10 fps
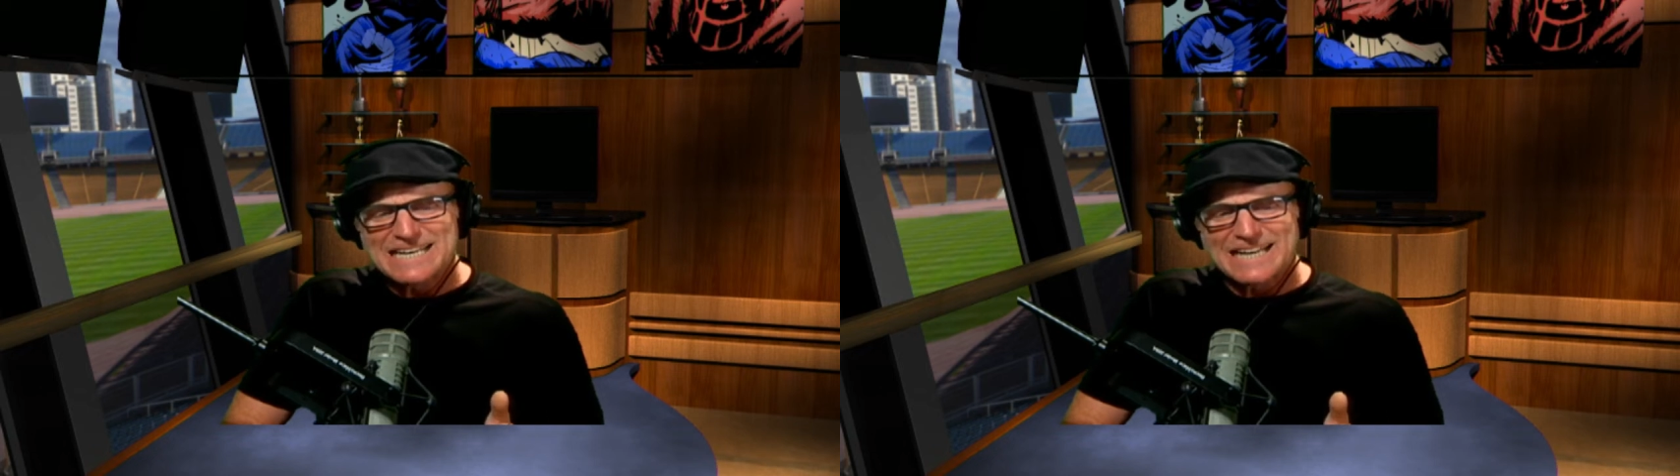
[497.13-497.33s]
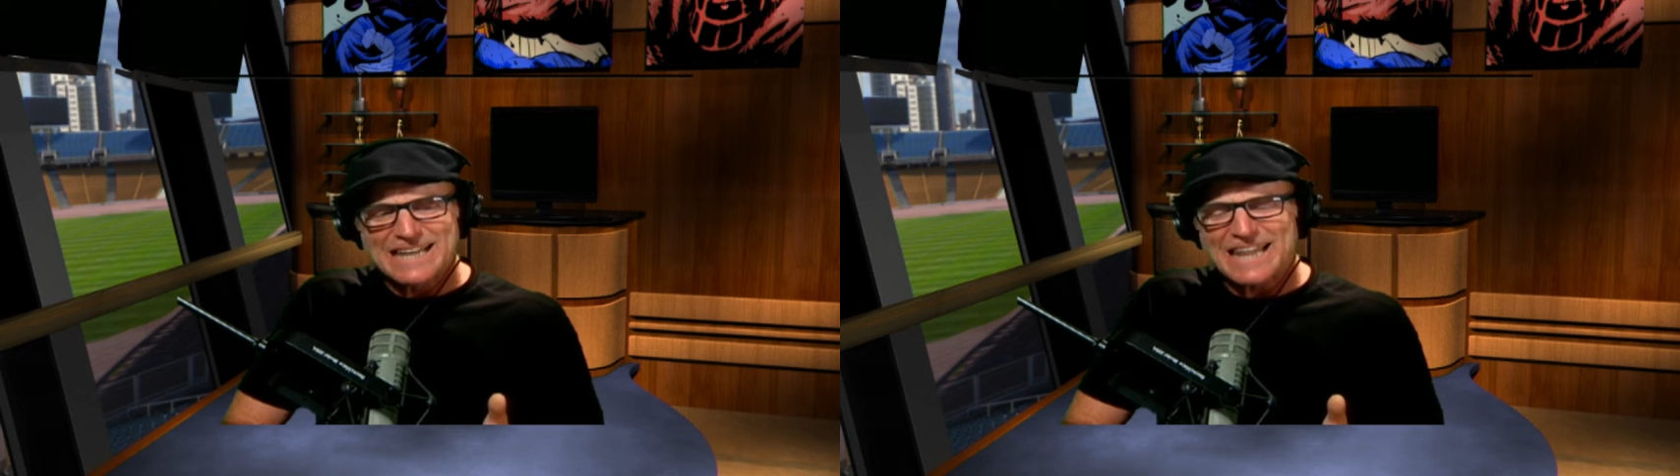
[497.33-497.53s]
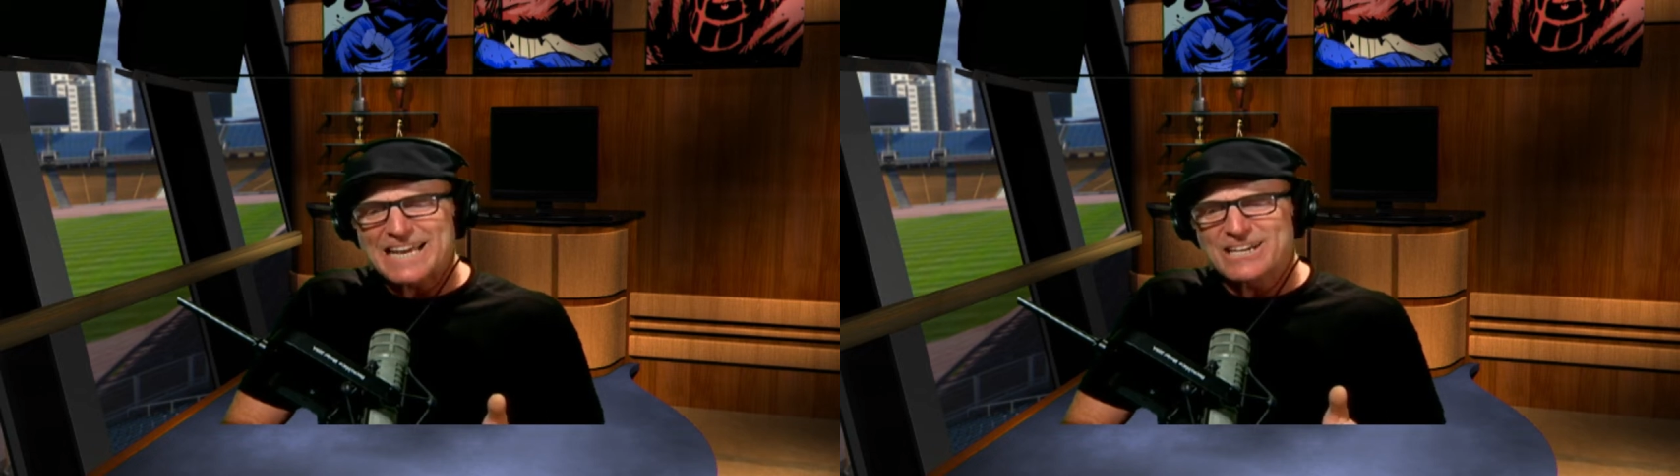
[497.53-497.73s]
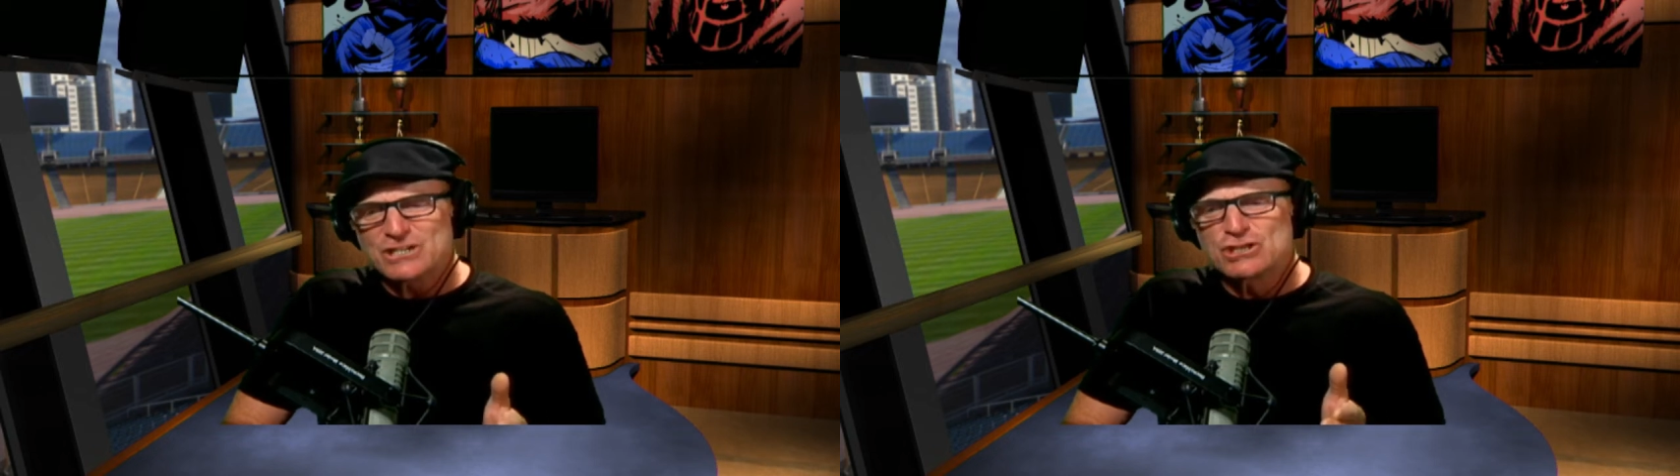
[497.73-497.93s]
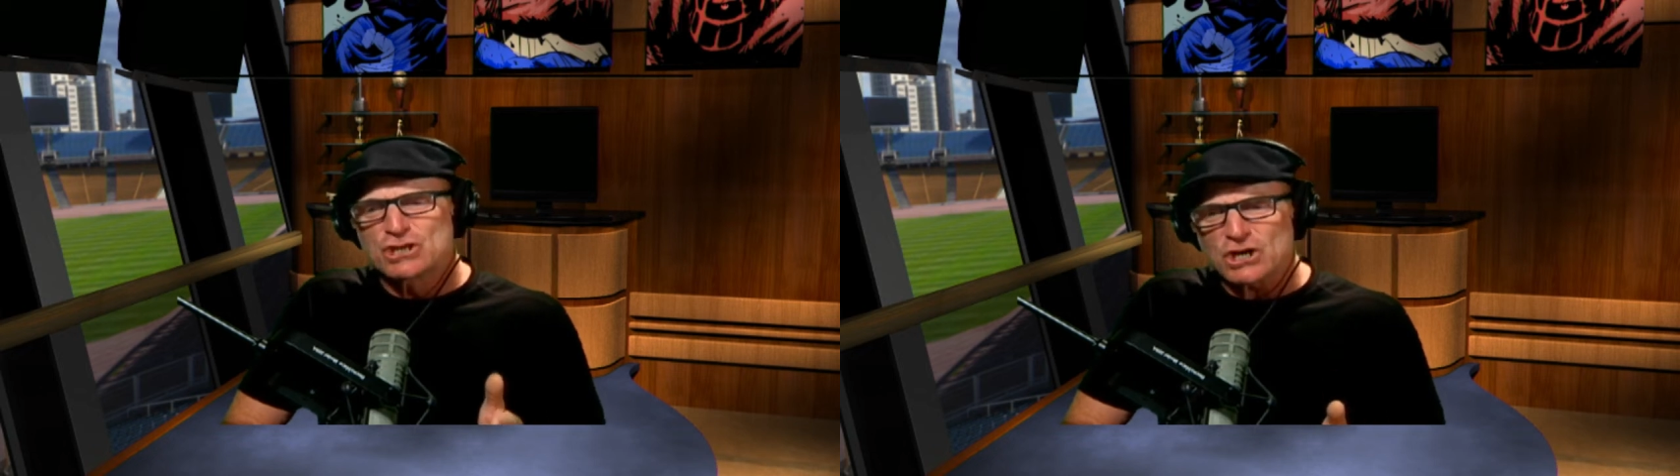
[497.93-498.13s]
like a
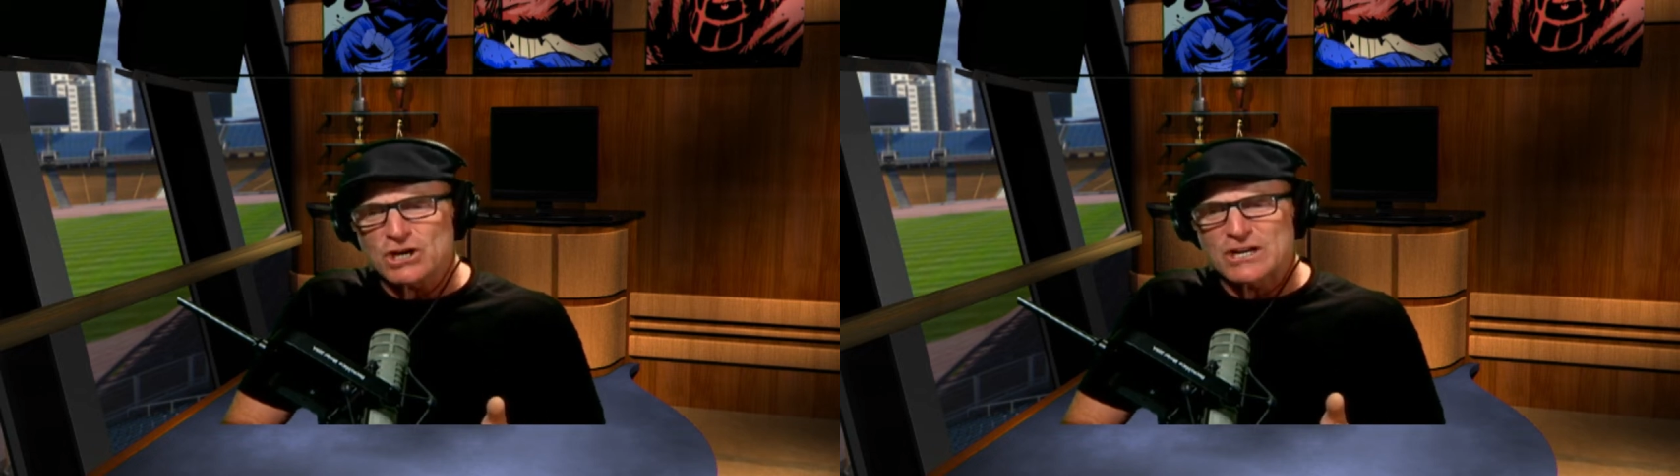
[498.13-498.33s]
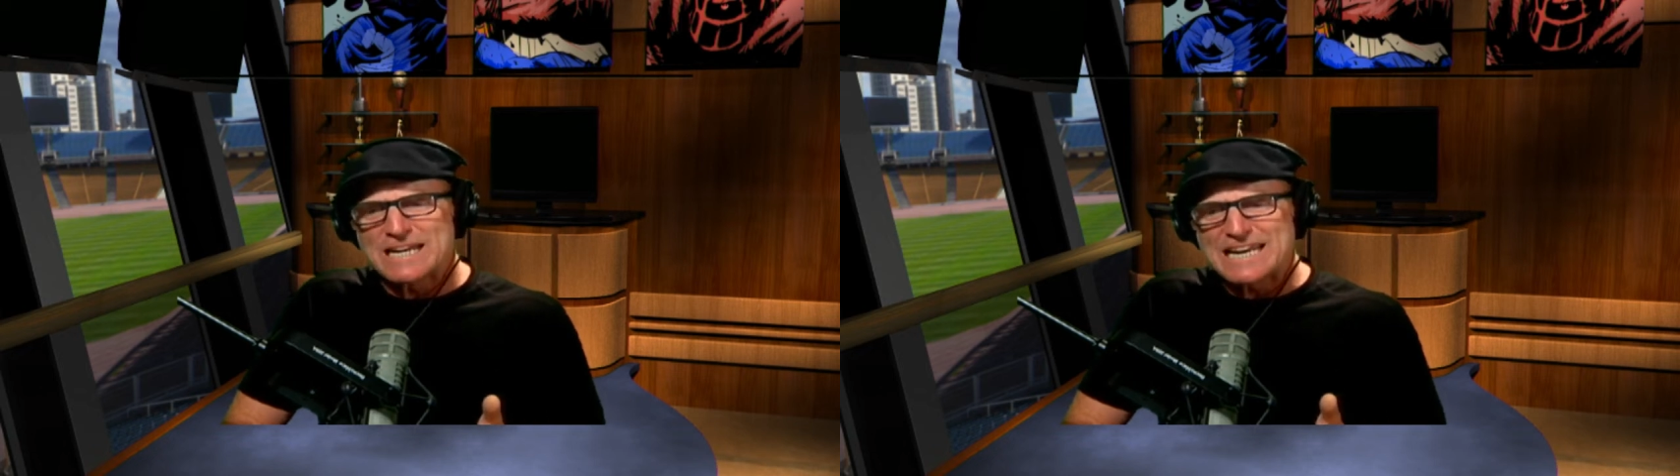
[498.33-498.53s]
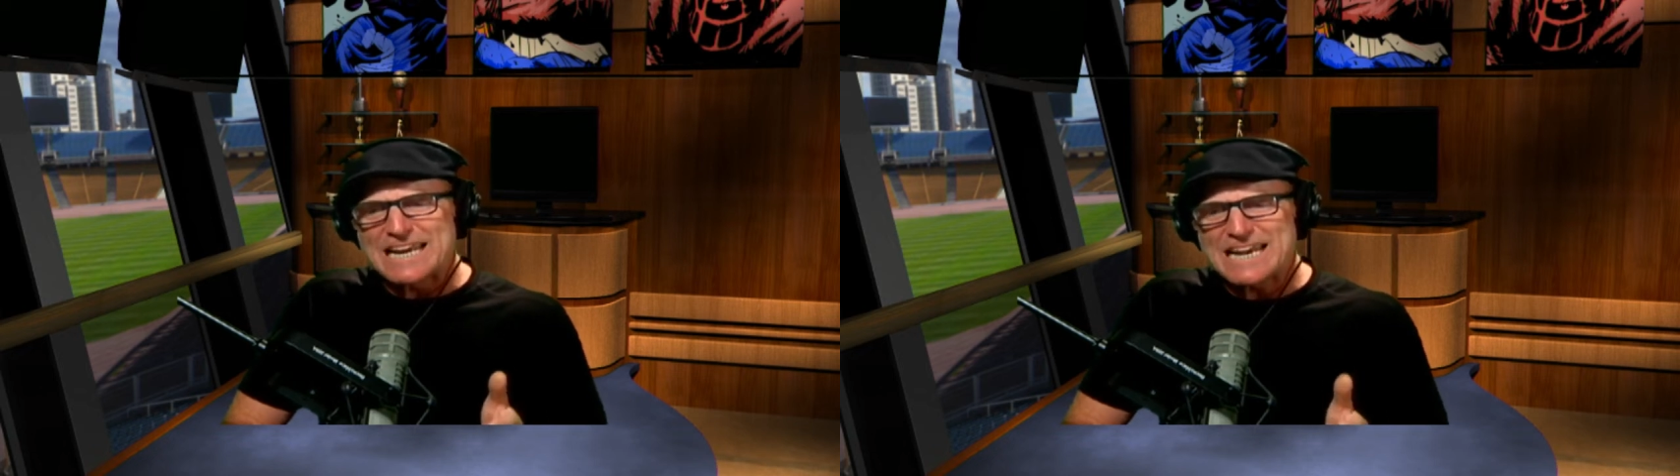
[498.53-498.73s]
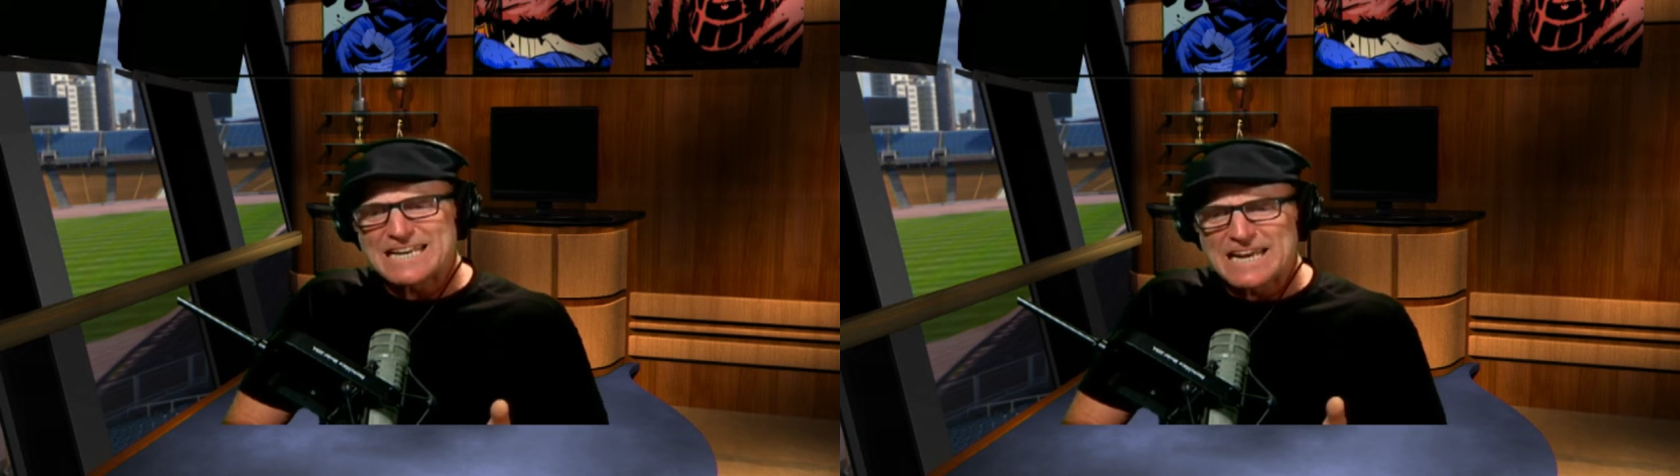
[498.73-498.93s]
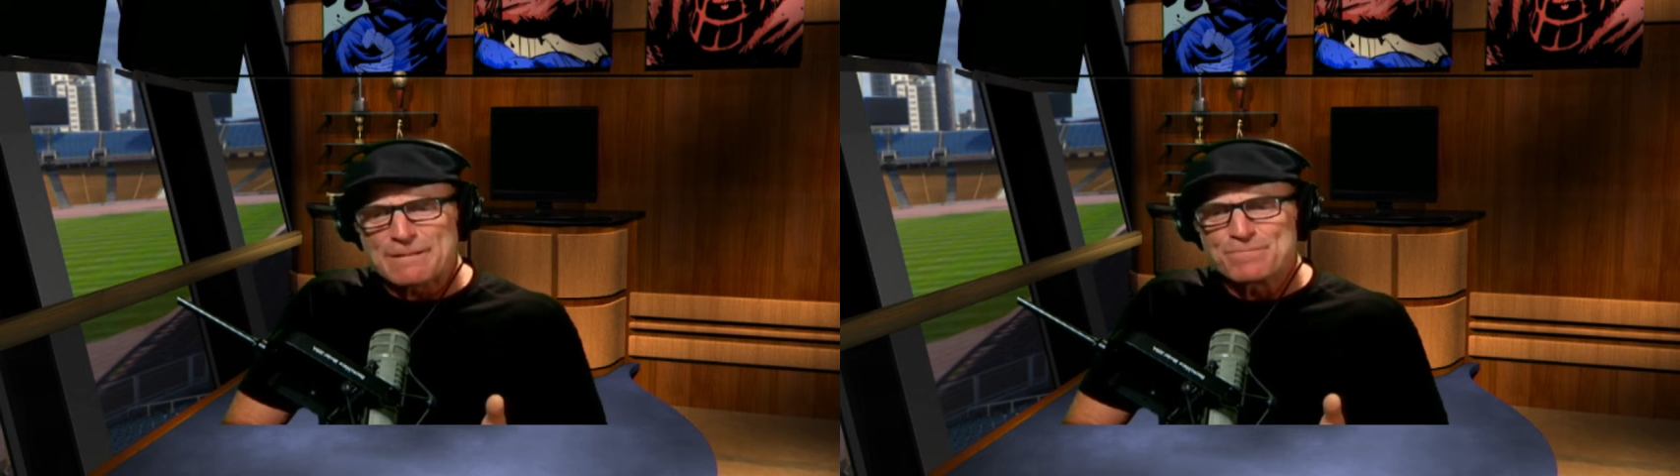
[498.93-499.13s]
jerk and
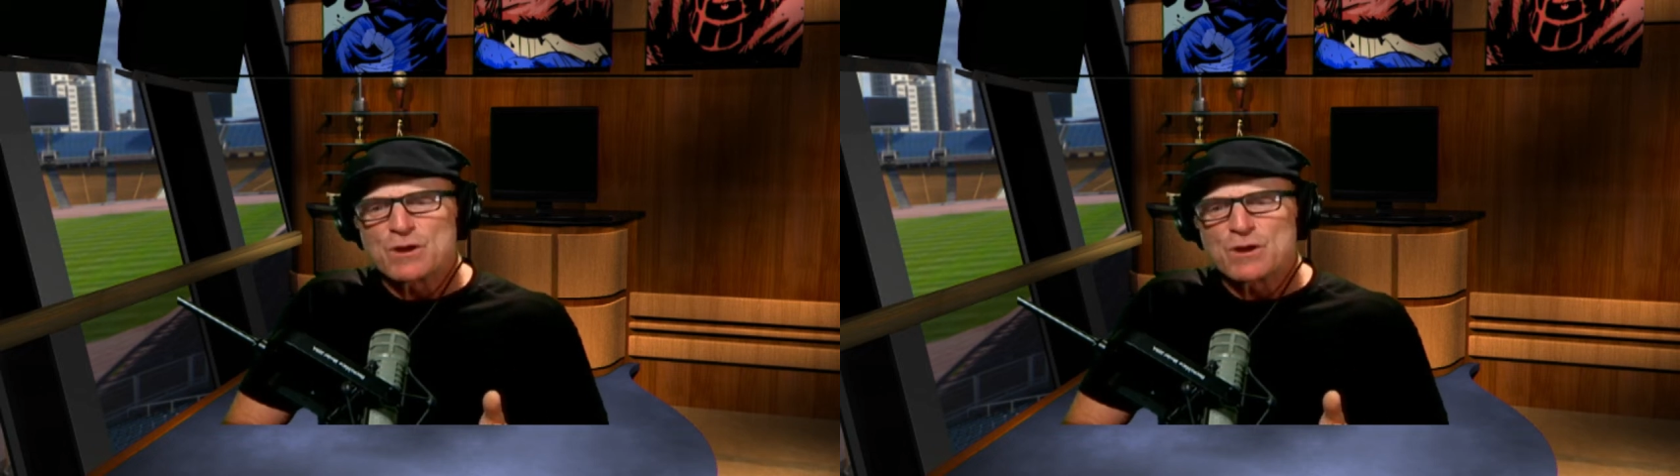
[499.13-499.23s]
idiot.